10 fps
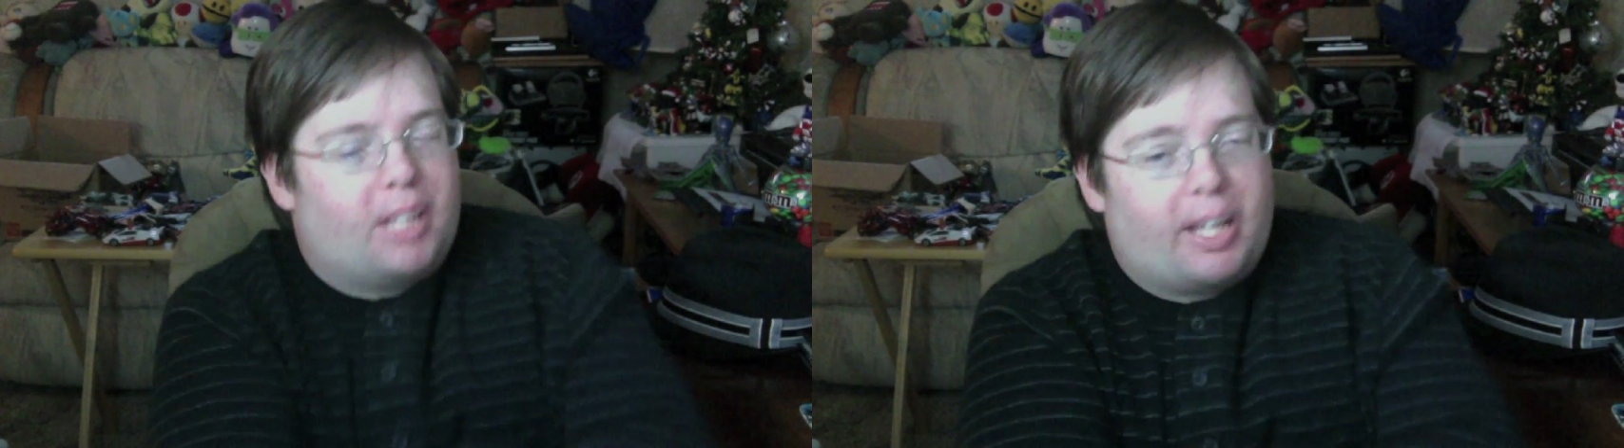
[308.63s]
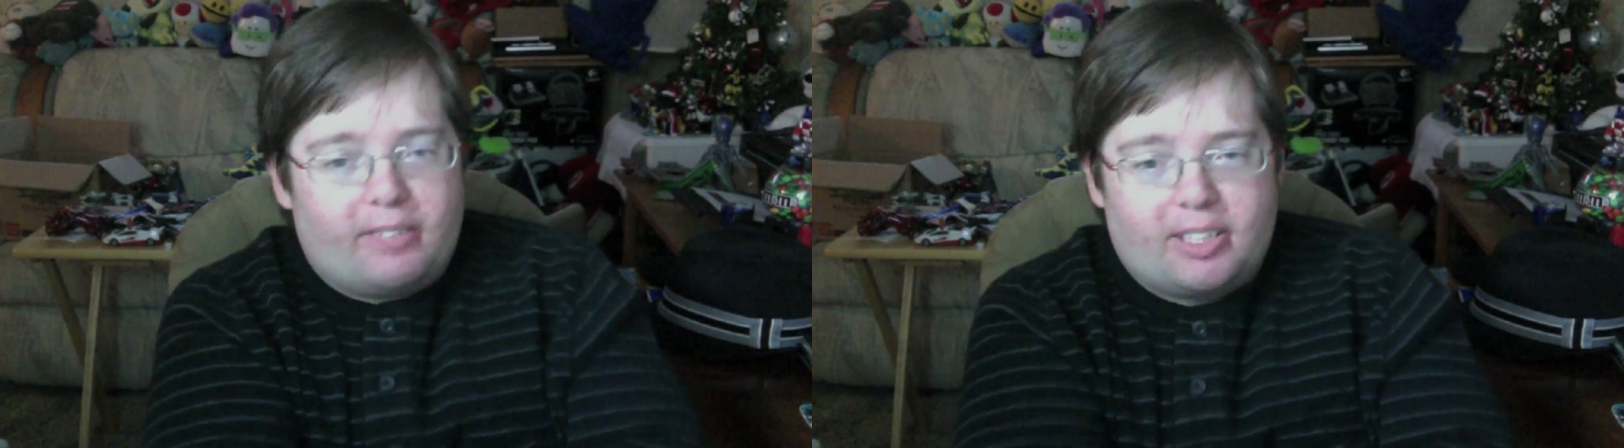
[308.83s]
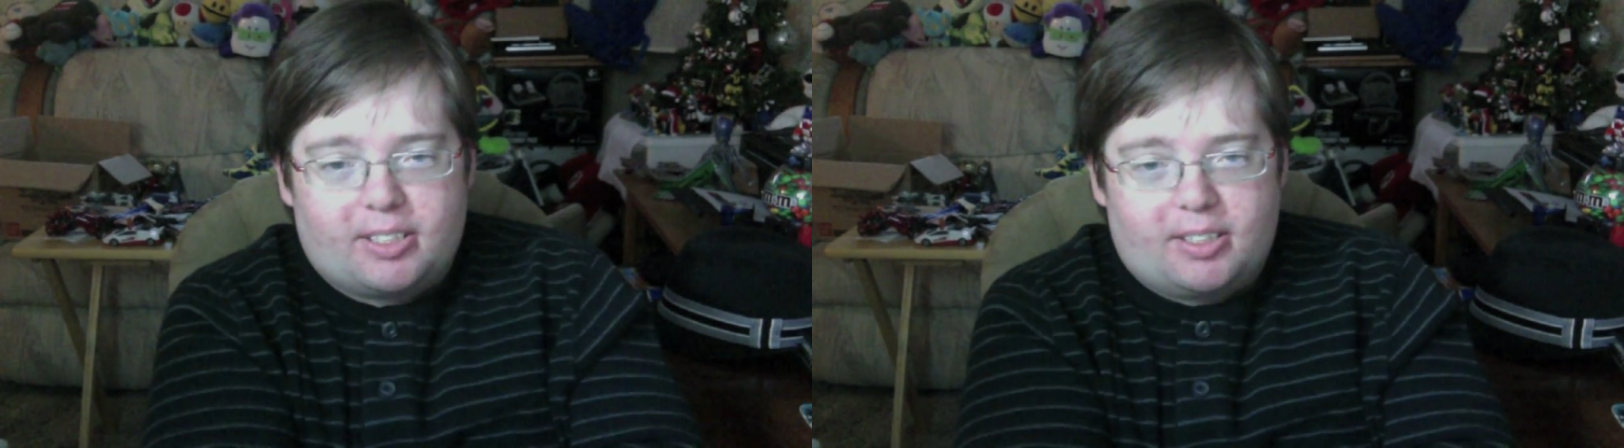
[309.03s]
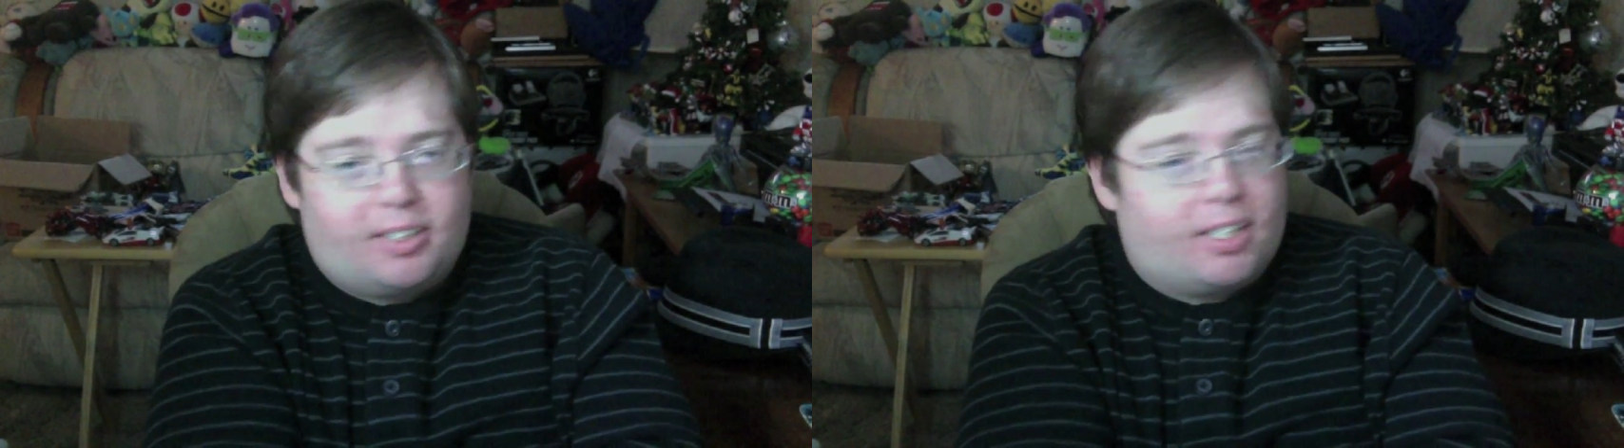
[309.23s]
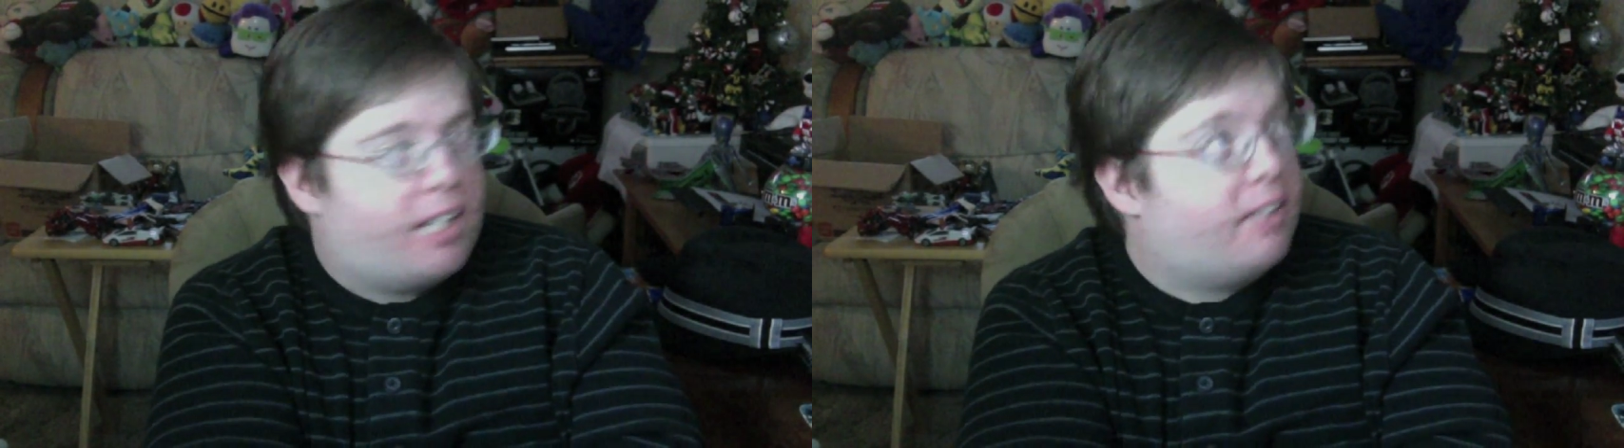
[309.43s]

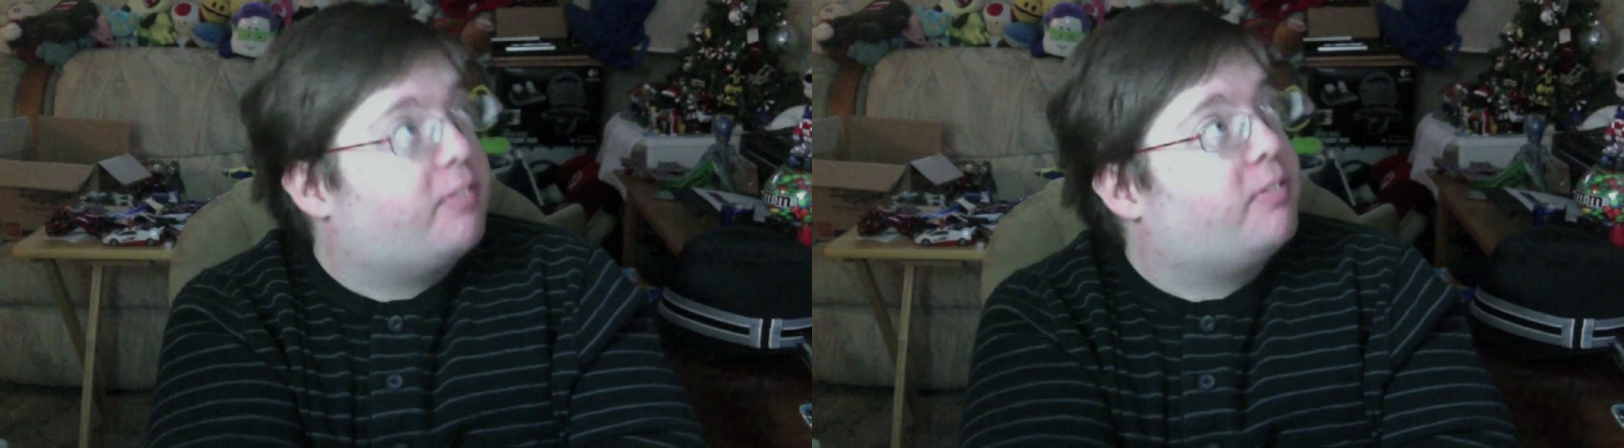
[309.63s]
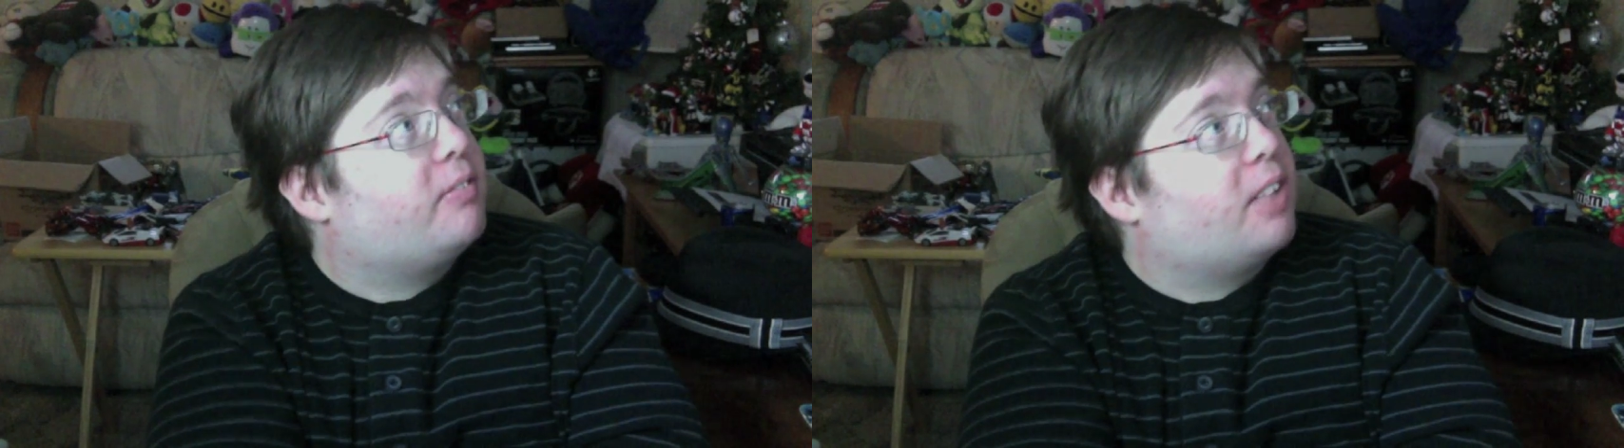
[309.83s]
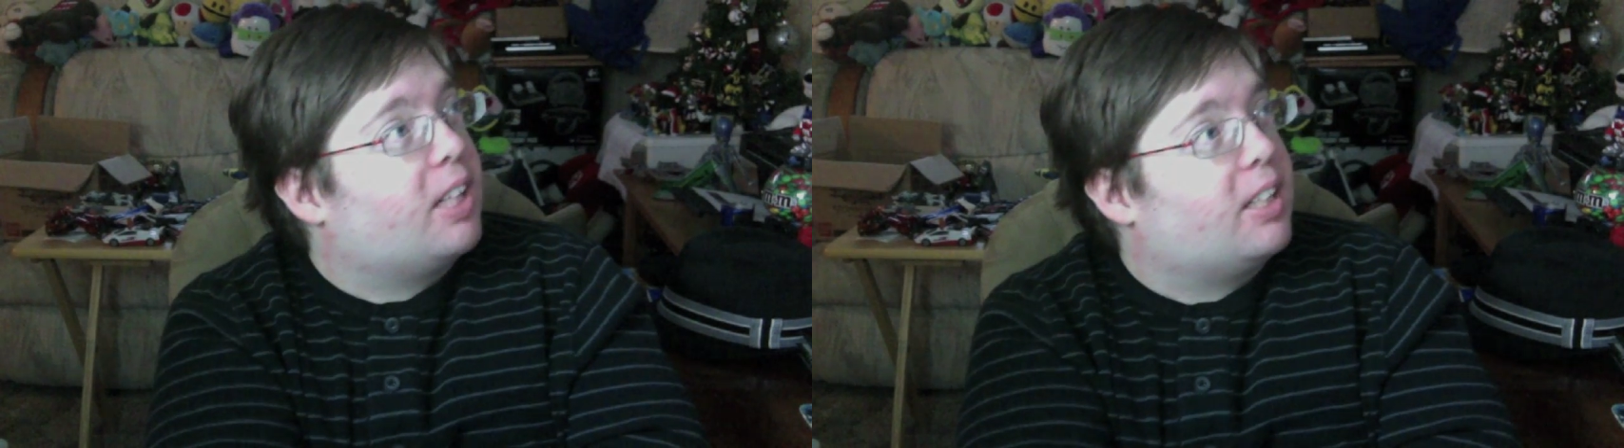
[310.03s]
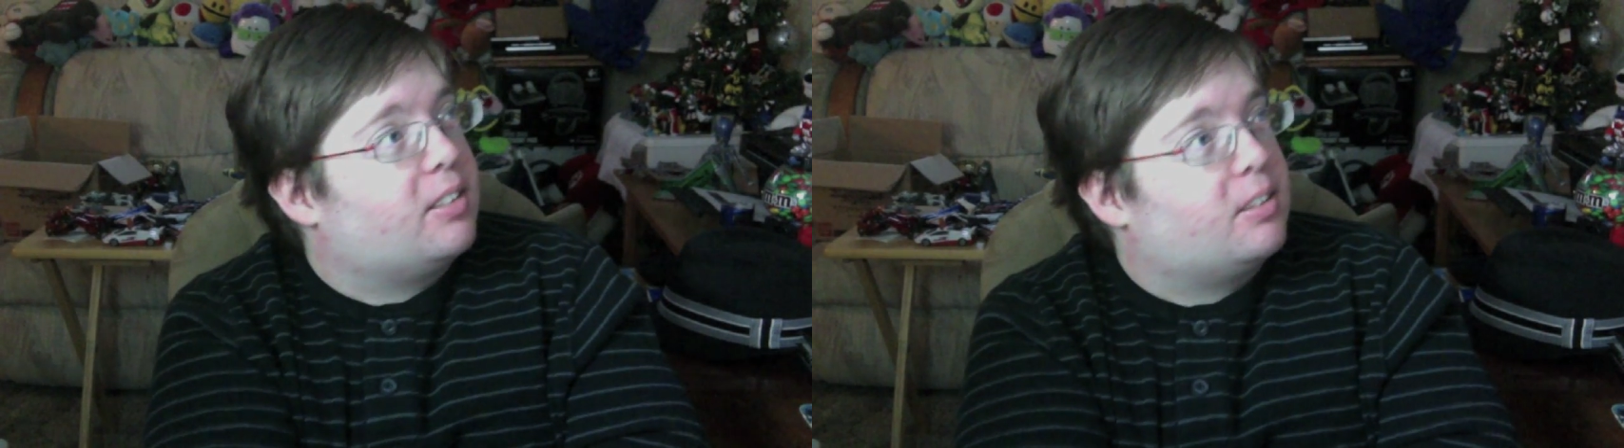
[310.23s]
Obviously, I've got